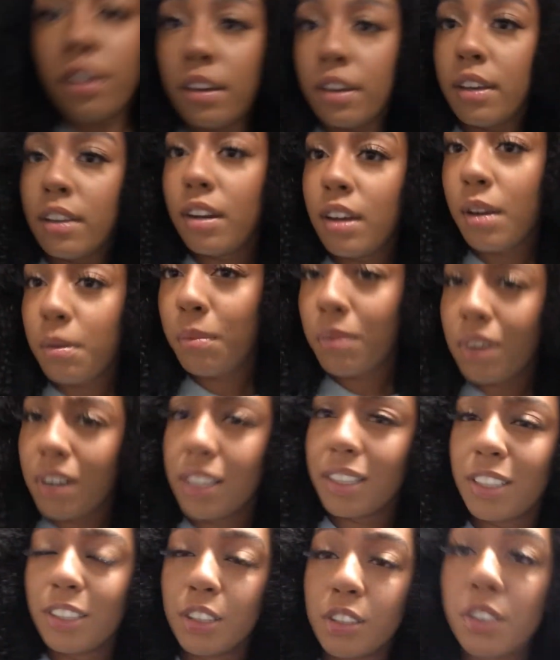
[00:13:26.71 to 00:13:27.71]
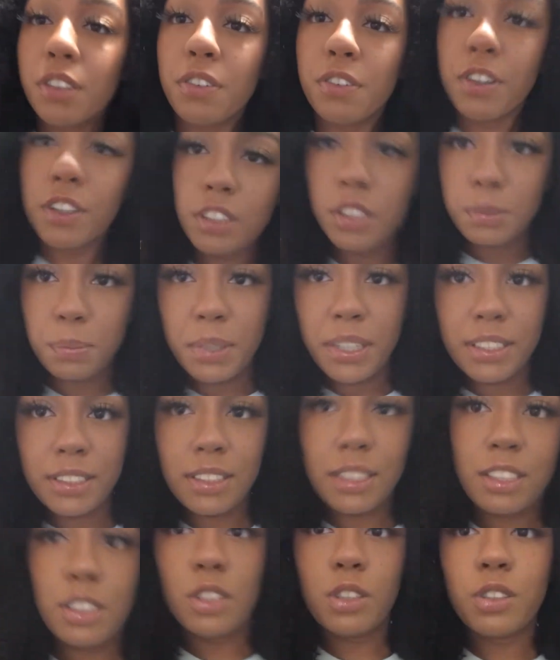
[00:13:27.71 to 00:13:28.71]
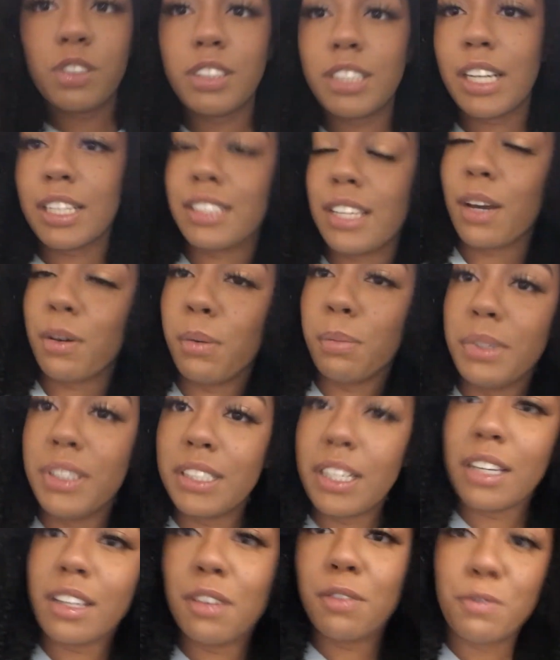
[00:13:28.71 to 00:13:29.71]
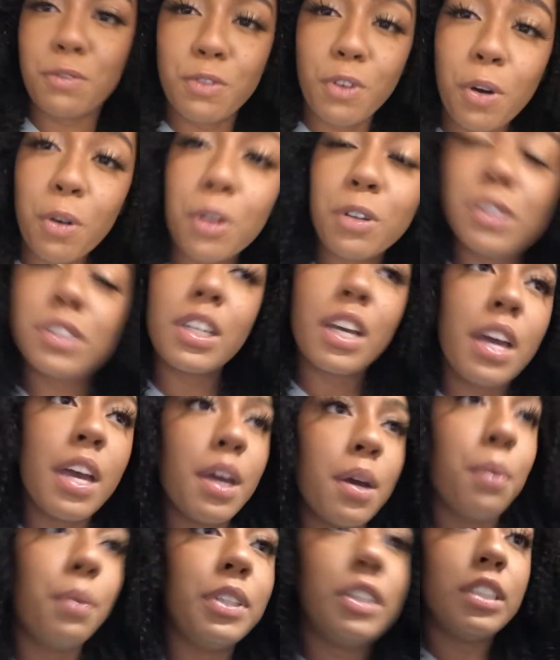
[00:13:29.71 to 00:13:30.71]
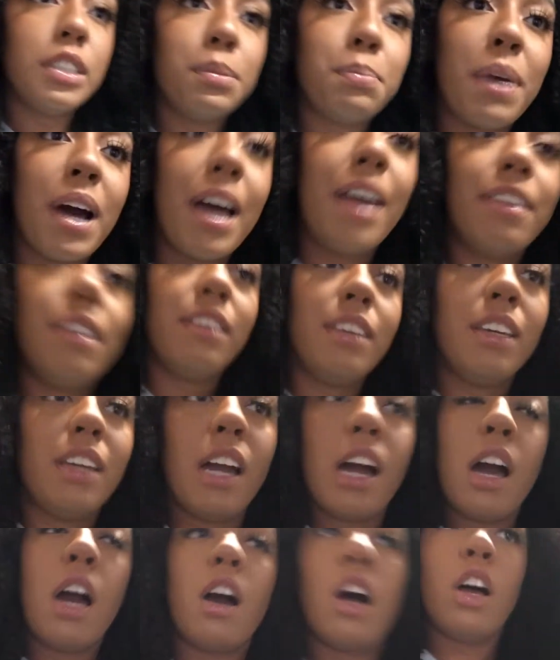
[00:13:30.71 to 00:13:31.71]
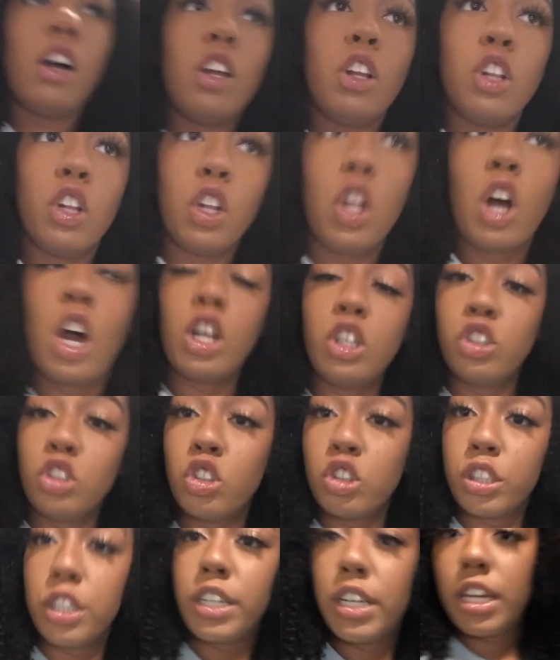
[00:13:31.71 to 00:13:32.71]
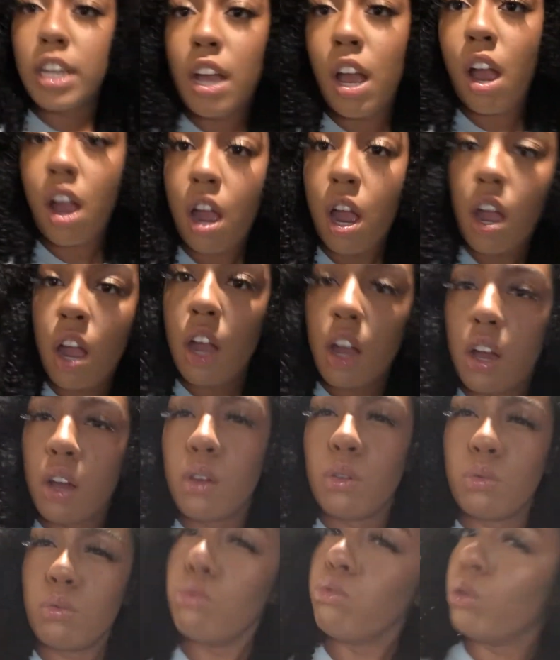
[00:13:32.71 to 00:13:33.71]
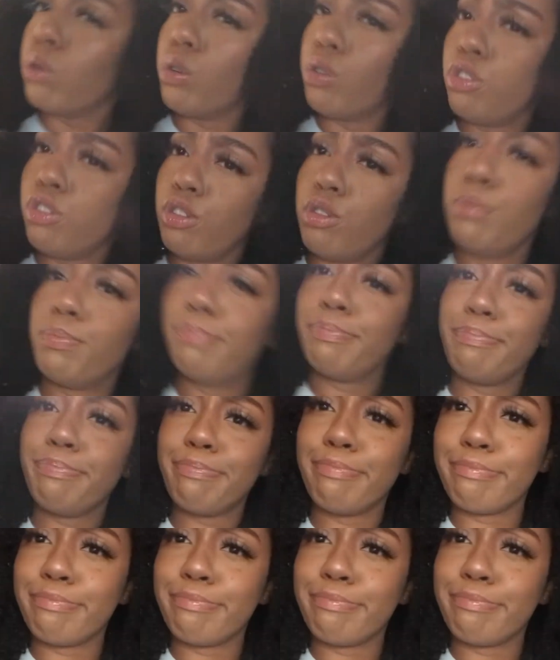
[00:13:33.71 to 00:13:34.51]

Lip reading: and I'm walking to the first place that I told you guys I would be taking photos, which is by the laundry room.